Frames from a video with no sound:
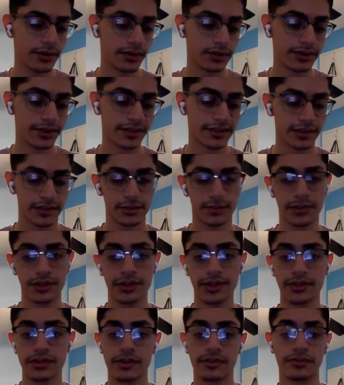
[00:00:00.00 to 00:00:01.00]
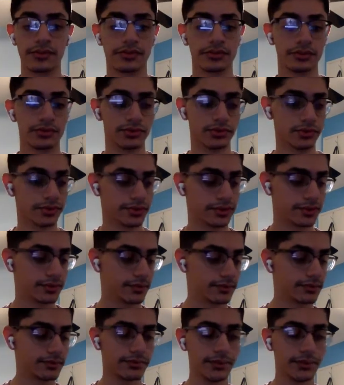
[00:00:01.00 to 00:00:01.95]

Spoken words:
testing one individual's